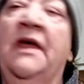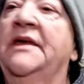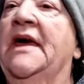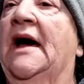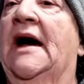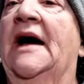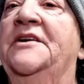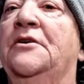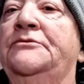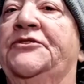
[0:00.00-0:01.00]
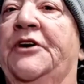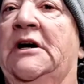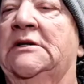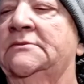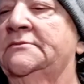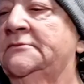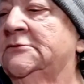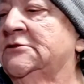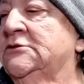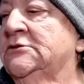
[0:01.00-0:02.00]
yeah, I don't. Um,
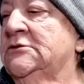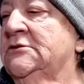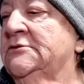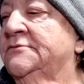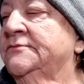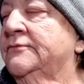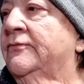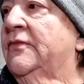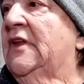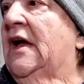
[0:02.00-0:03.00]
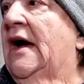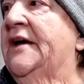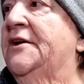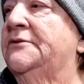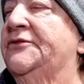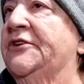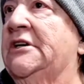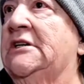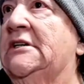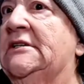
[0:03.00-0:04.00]
I don't
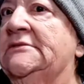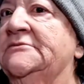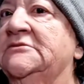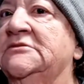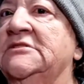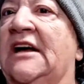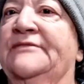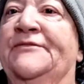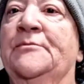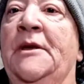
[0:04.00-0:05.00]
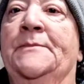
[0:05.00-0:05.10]
uh, um, like. For me